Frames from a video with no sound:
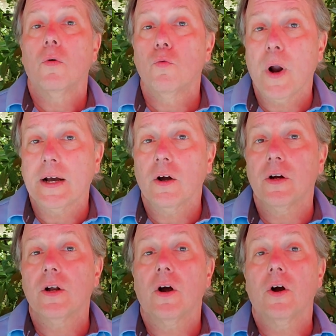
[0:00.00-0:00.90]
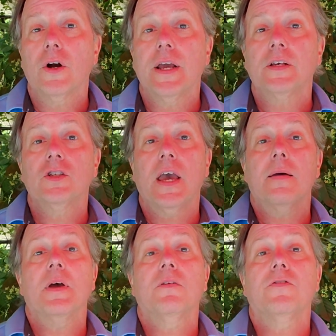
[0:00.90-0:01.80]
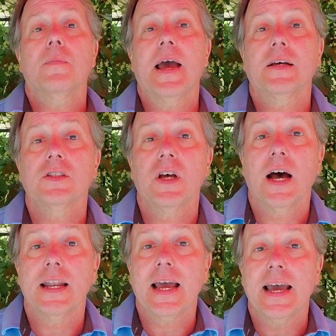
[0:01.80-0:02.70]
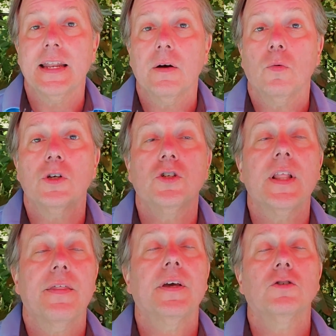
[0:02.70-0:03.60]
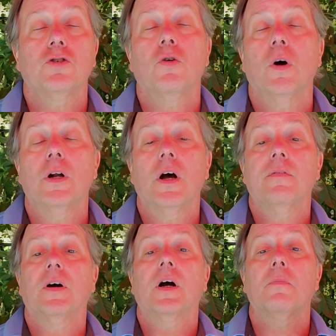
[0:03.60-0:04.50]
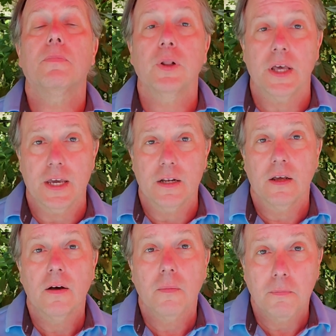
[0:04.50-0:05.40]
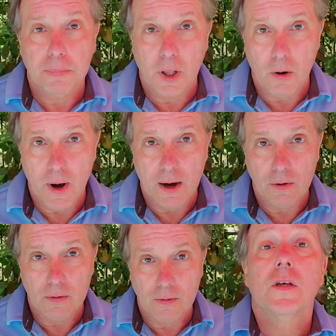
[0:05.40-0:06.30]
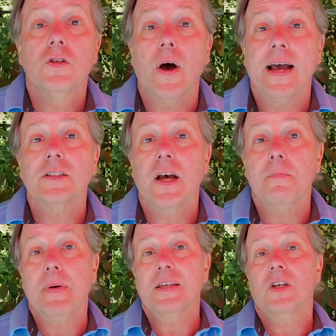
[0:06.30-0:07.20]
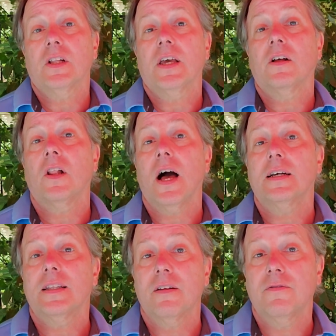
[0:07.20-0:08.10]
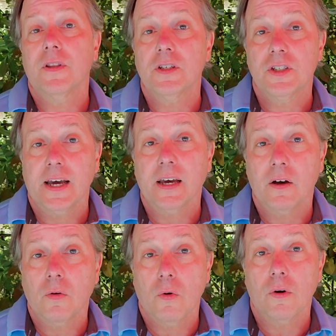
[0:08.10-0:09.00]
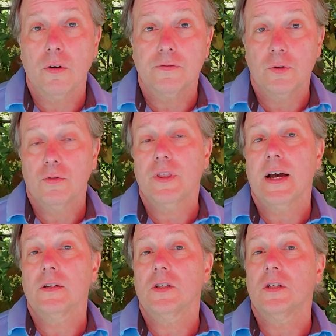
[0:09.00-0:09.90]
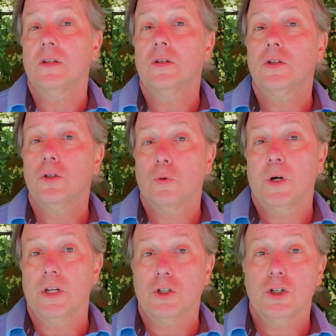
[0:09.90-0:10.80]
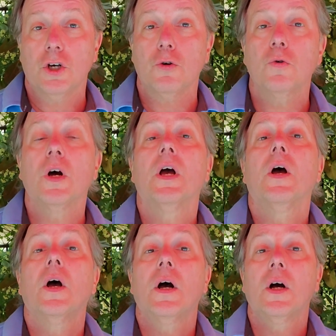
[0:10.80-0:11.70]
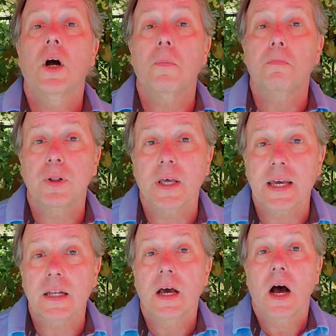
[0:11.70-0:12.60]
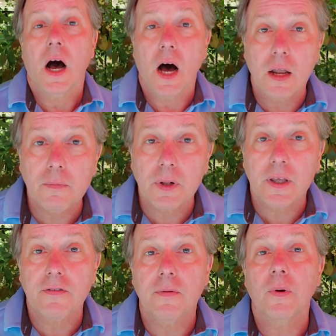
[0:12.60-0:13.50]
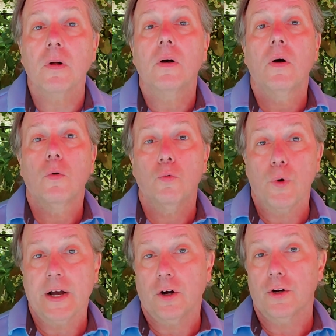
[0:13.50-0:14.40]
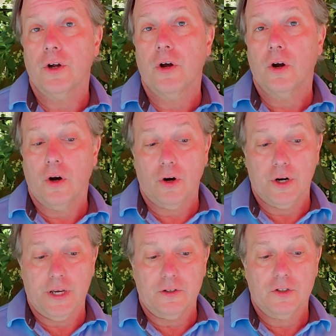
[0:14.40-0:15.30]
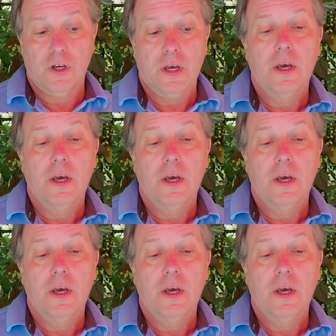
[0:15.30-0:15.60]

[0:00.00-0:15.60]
Record earnings came in from Exxon, and it was nothing short of a complete blowout. So Exxon basically clocked in for the second quarter of two thousand twenty-two, complete, unbelievable record earnings.